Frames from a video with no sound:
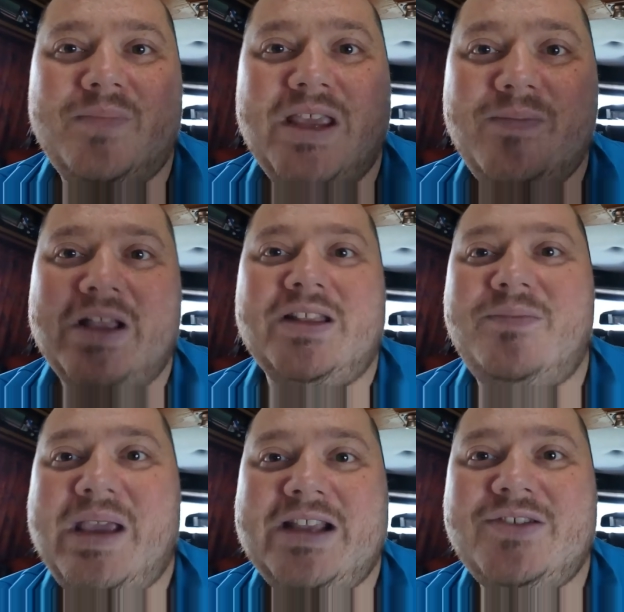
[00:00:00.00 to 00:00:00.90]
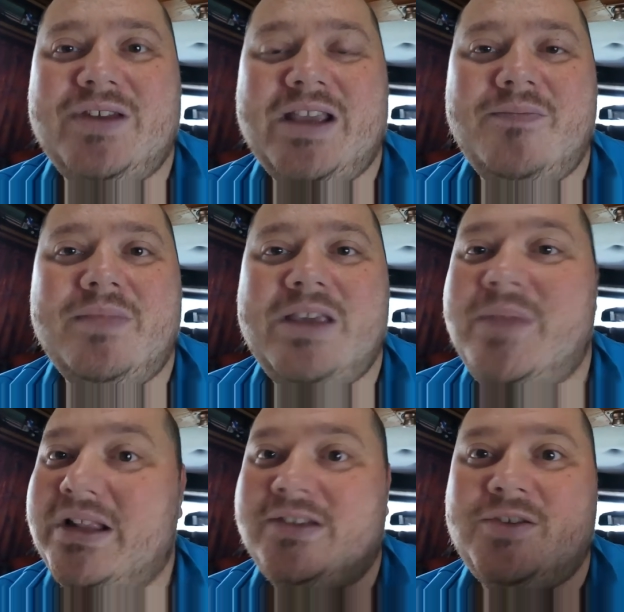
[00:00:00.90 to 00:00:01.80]
Emailed it back to them.
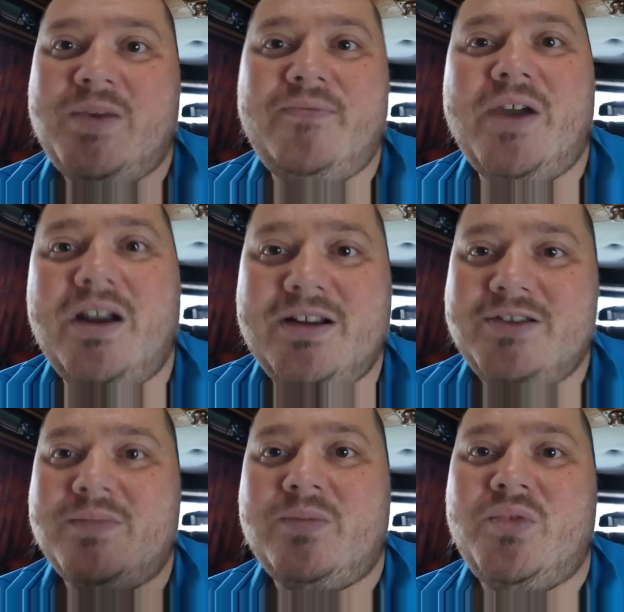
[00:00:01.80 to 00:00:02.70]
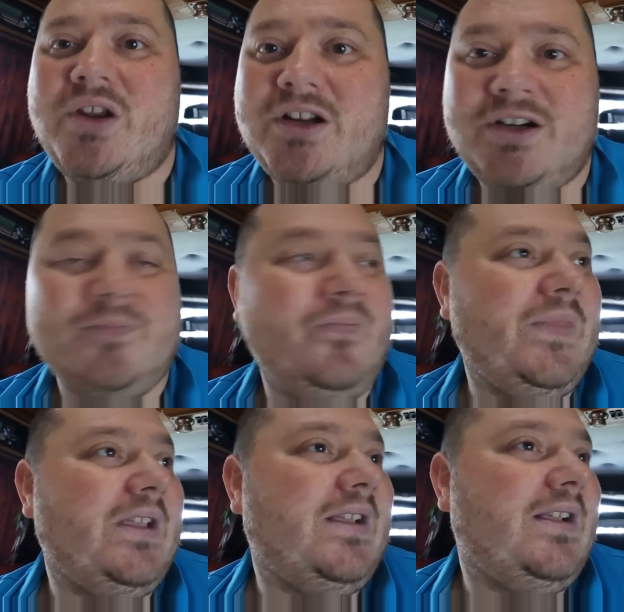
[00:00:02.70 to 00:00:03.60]
Emailed it to my father, to my brother,
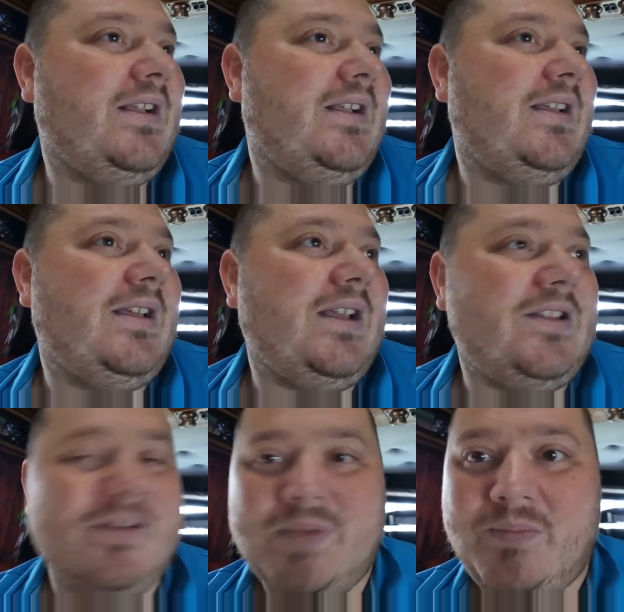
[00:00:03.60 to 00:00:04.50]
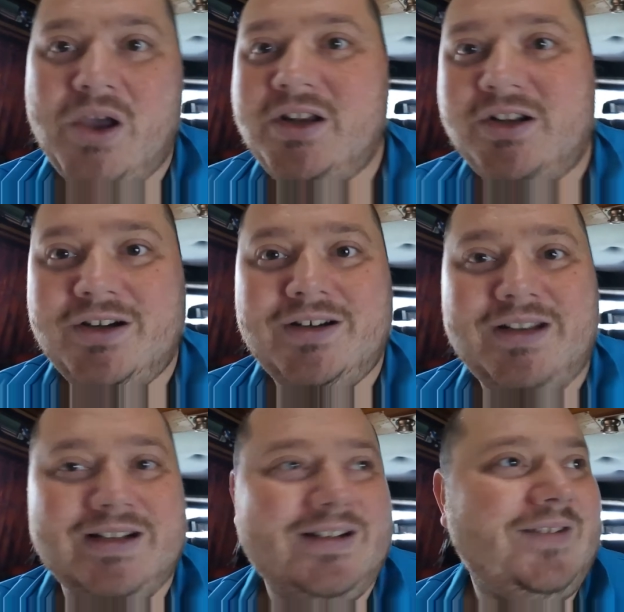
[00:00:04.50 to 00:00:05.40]
and to my mother,
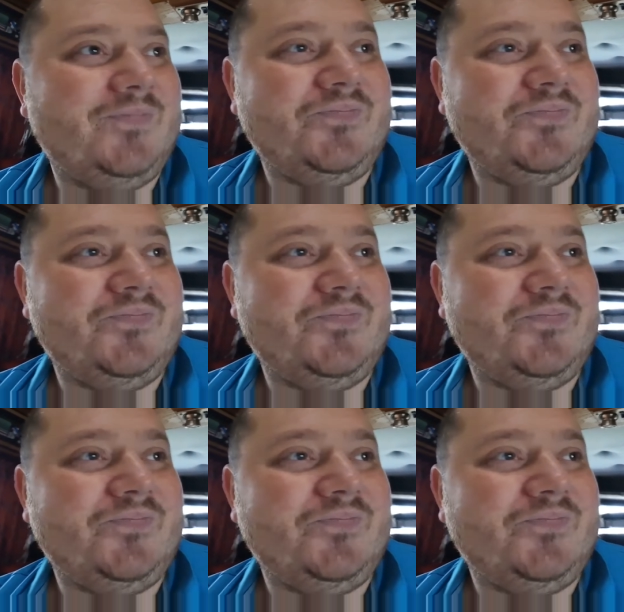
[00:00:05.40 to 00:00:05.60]
and